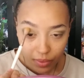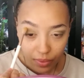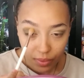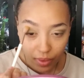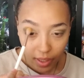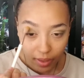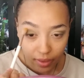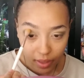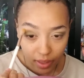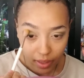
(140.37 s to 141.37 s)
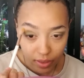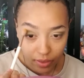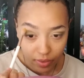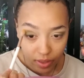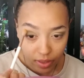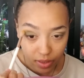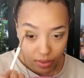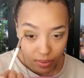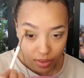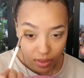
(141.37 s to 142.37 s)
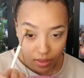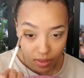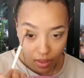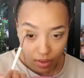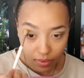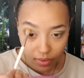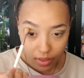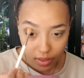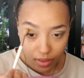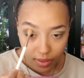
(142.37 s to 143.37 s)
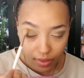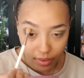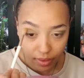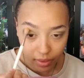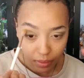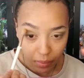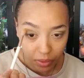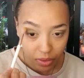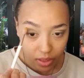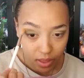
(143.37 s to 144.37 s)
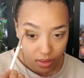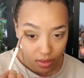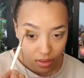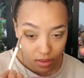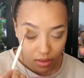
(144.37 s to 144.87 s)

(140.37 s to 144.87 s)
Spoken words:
right on the edge of it, just doing soft circular motions.